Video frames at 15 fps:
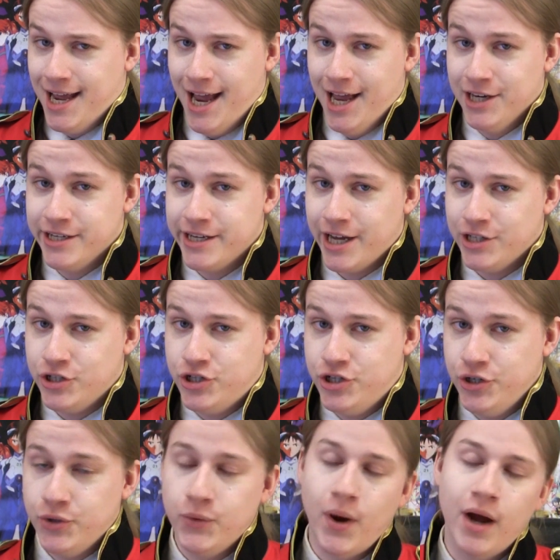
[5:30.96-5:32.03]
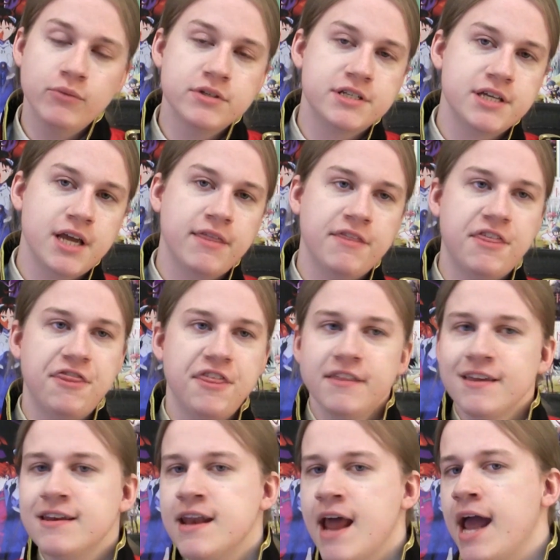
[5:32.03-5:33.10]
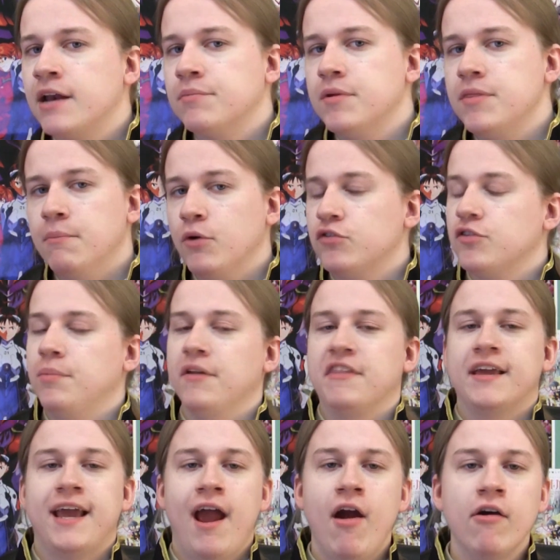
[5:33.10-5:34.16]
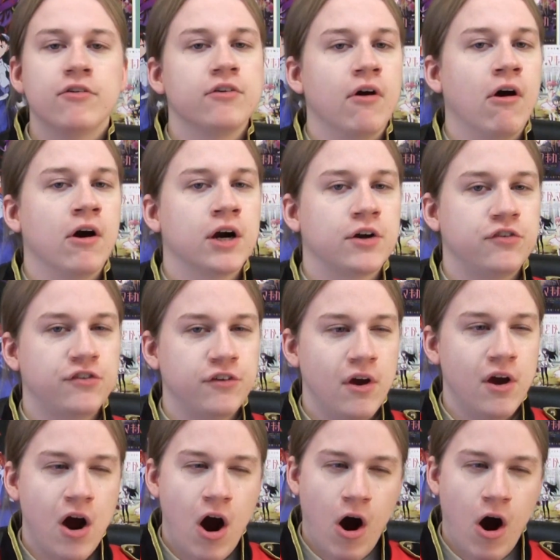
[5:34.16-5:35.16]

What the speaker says: and I do, I would say that the thing that nagged me the most about the character arcs